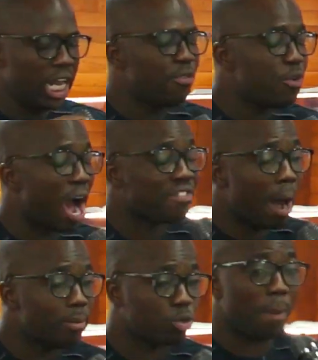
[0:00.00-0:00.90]
have come
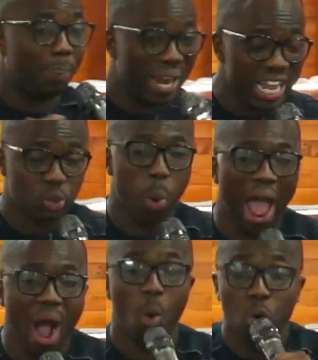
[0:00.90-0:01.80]
to a place where
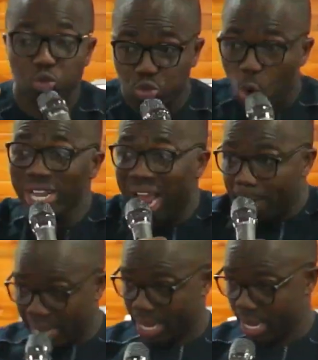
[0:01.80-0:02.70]
usro nyame,
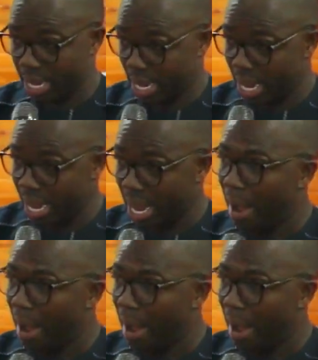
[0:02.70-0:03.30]
but